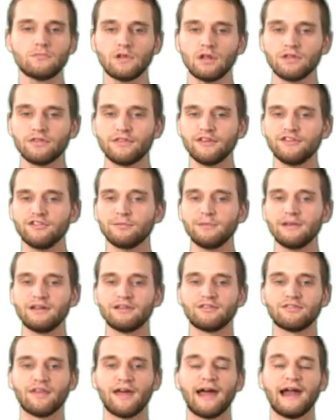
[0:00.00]
This
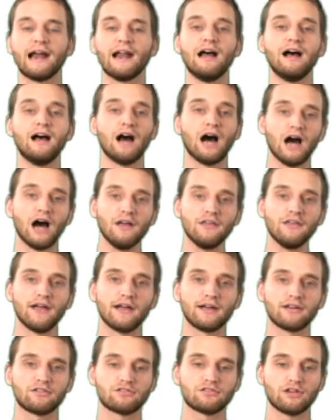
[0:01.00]
means that,
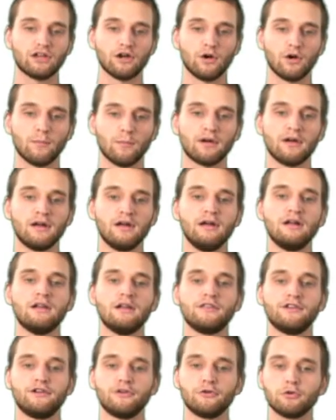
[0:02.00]
unlike slope,
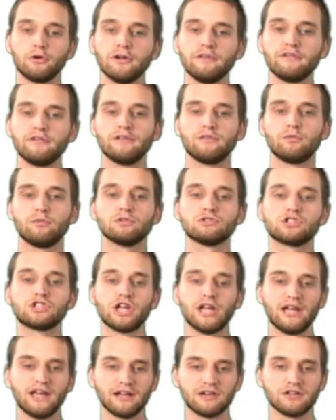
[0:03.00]
the derivative will
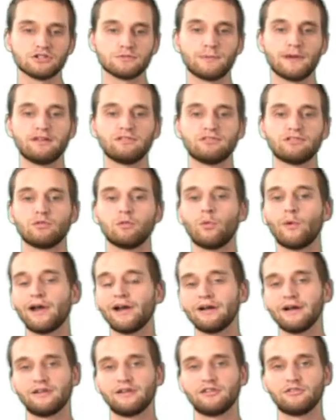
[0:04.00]
change based on where
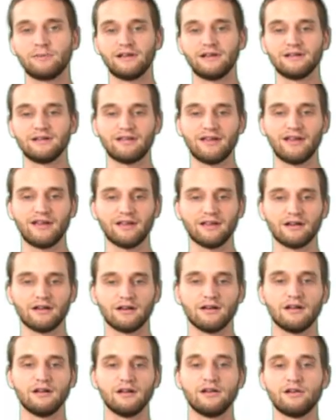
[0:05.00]
it is being taken,
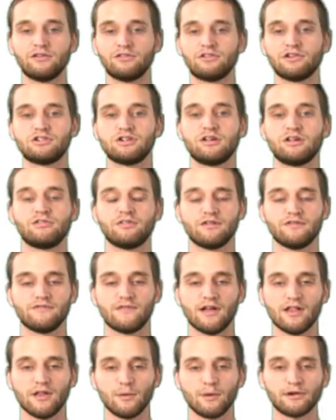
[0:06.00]
such as in the
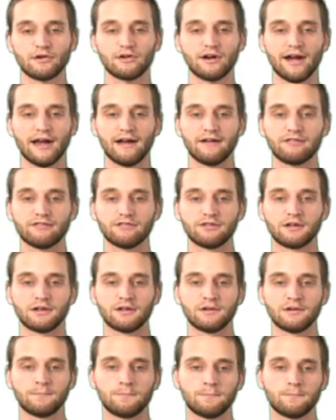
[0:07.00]
following graph.
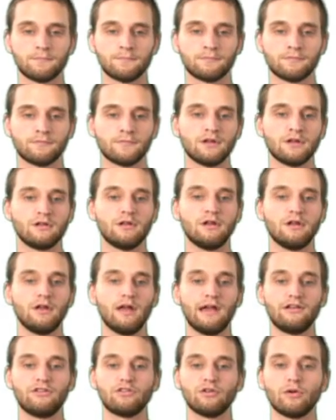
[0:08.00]

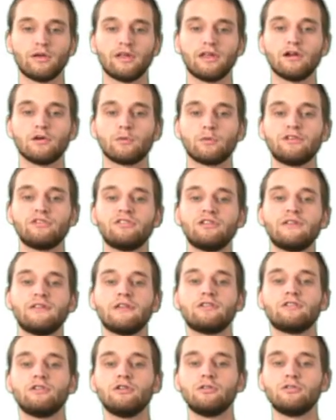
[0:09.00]
And so here we see the
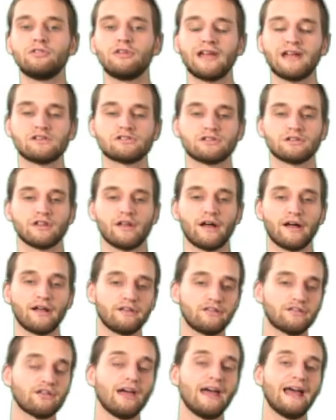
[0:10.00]
2 tangent
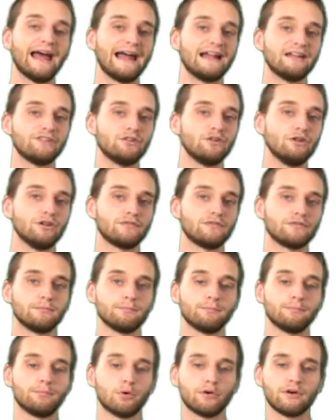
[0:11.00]
lines at 2
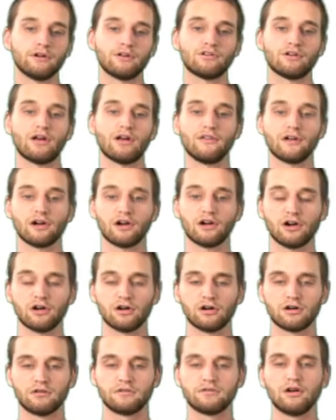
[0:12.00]
different points on the
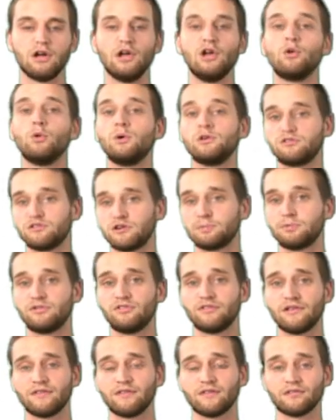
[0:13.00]
curve, which
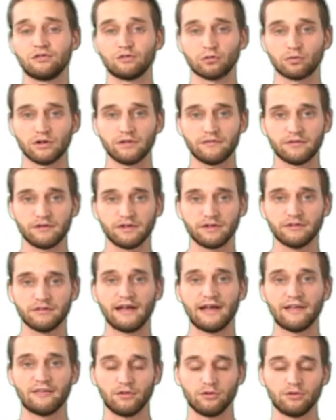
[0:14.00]
represent the derivative
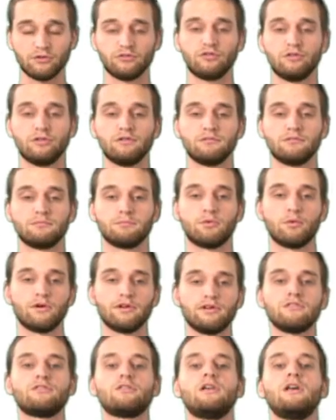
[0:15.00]
at those 2 different
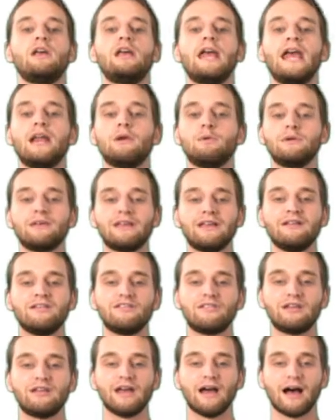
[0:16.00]
points. And we can
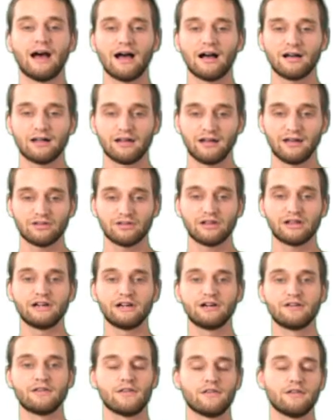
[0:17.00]
see it's
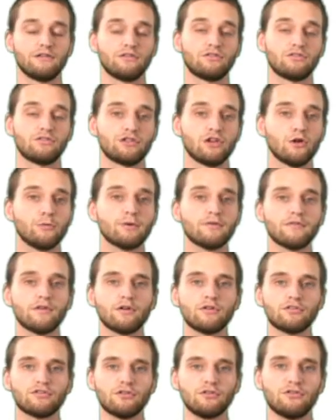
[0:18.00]
clear that the slope of
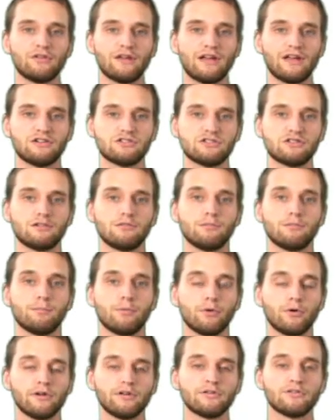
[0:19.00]
those 2 tangent
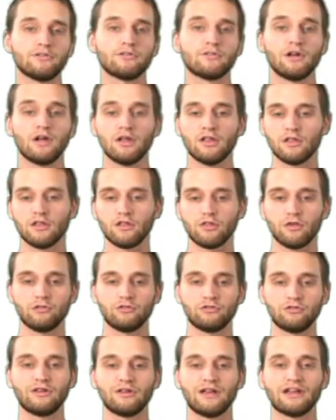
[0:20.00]
points, those 2
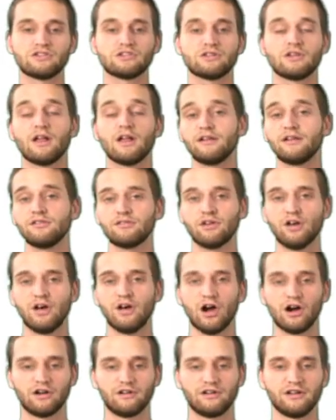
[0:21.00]
tangent lines,
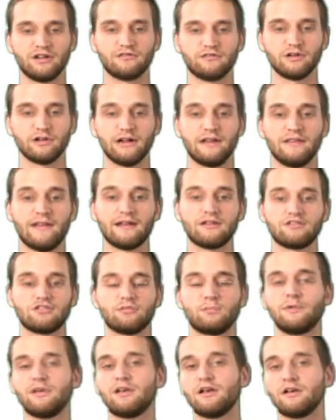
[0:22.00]
are different, and that's just
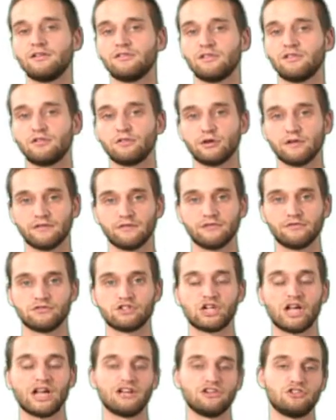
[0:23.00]
because the derivative
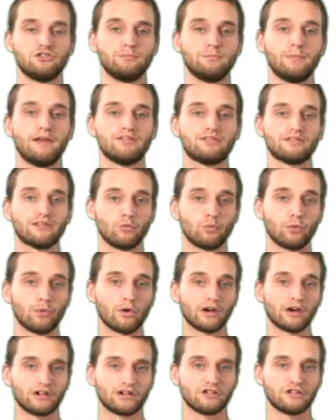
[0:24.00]
changes based on where
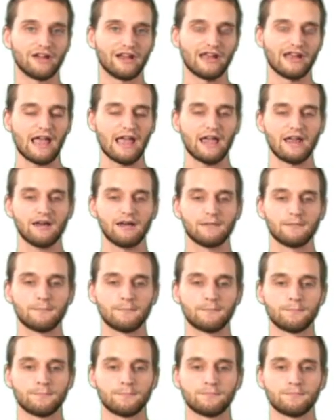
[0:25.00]
you're taking it.
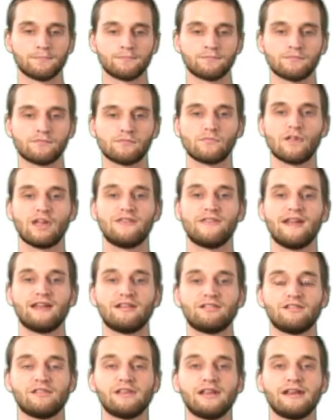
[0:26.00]
And that's
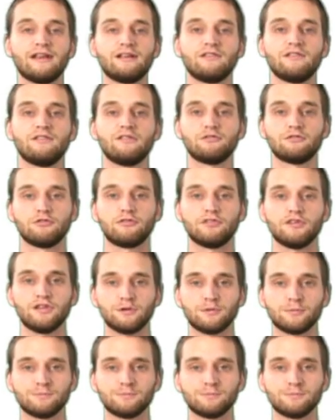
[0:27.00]
at the end of this review.